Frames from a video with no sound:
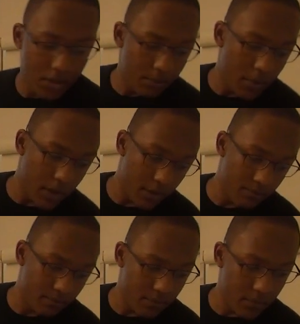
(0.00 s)

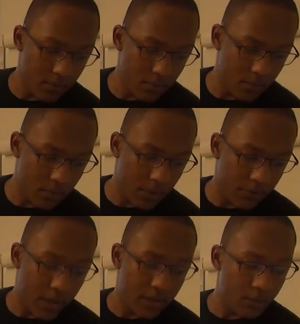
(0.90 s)
But
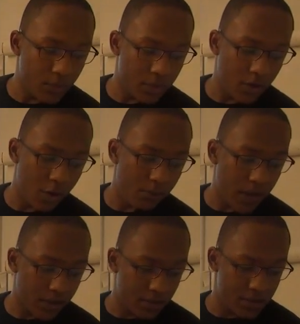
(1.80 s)
if I did want to go
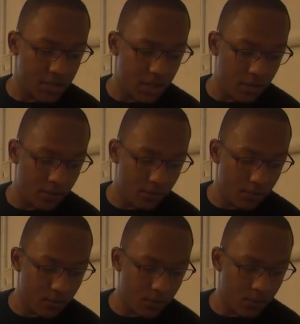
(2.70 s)
back to see
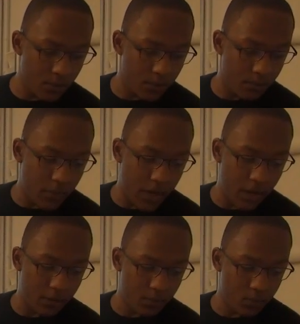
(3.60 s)

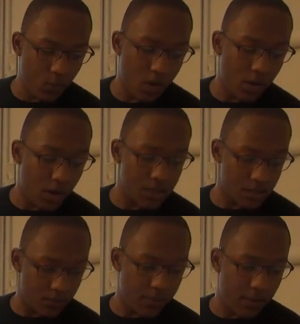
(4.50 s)
what
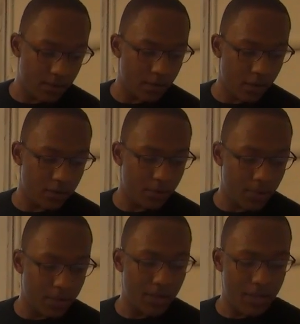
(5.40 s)
cards were then going to
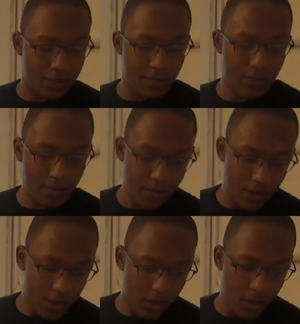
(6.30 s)
be deleted,
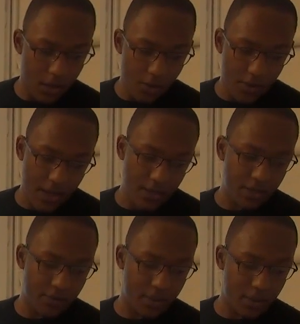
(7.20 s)
you can go into
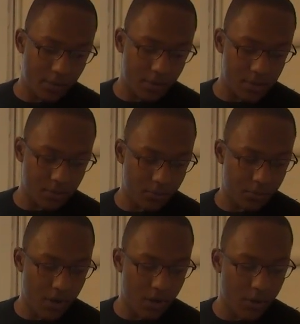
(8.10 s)
activity, because with
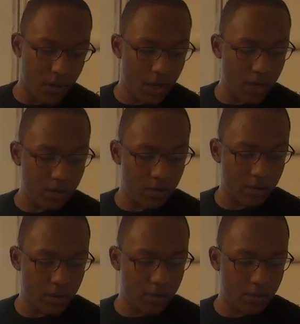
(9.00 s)
Trello
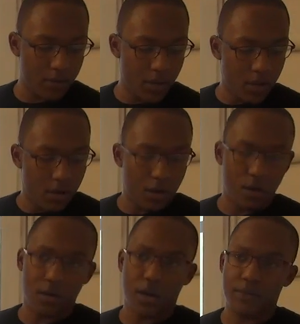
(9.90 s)
it
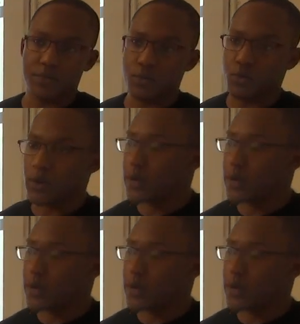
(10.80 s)
archives all your